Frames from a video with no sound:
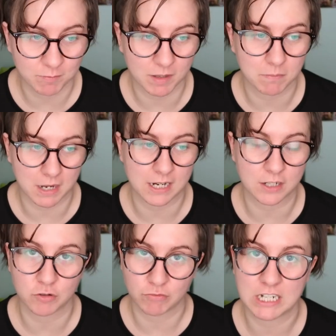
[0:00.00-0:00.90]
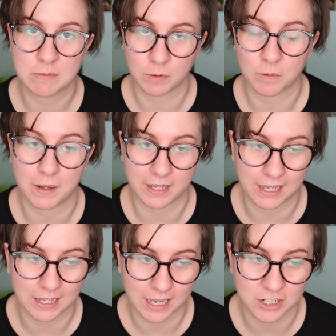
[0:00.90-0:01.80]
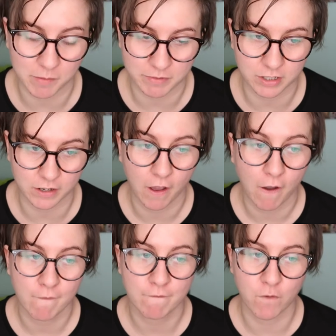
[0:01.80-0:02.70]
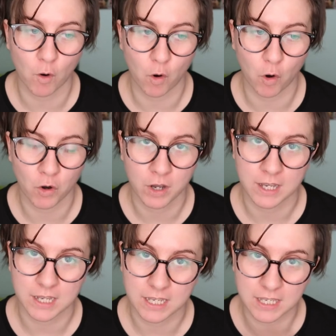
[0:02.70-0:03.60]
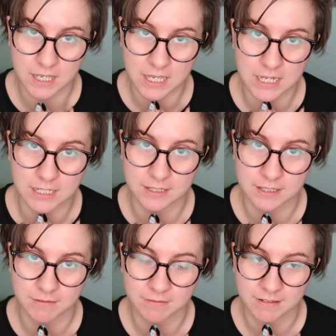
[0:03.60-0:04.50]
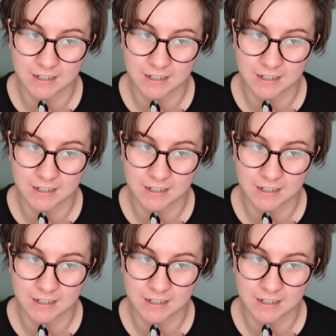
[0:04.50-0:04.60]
I've been meaning to read a book by N.K. Jemisin for years,